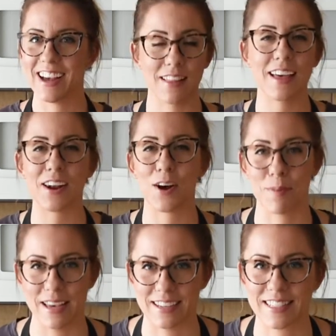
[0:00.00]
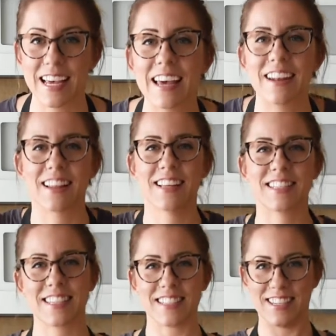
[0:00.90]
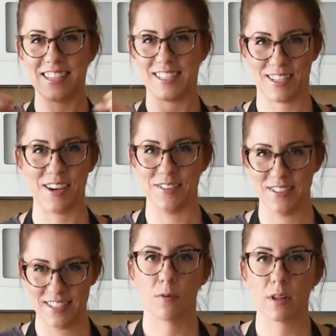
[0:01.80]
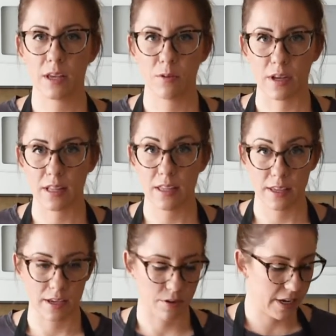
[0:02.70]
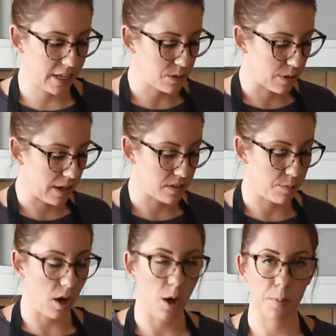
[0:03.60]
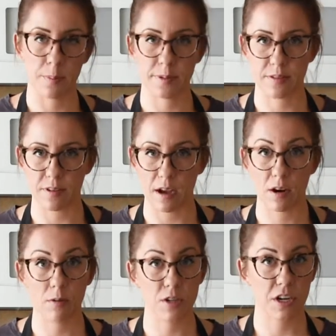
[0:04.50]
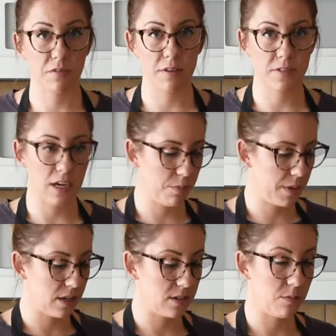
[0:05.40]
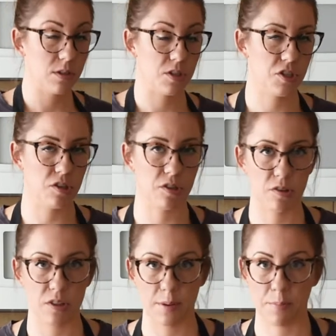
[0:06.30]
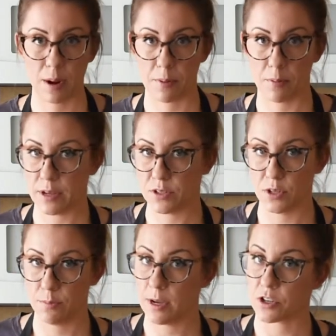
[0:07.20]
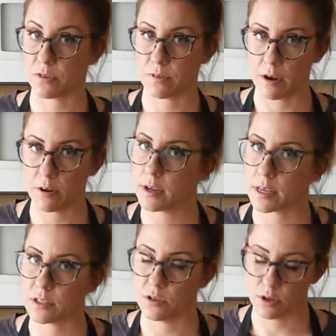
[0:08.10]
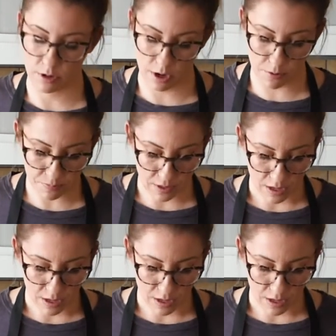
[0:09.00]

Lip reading: That all being said, let's get to these scones. Really quickly, the ingredients, we have some all-purpose flour, which I've left out because I want to show you the proper way to measure flour in case you don't know.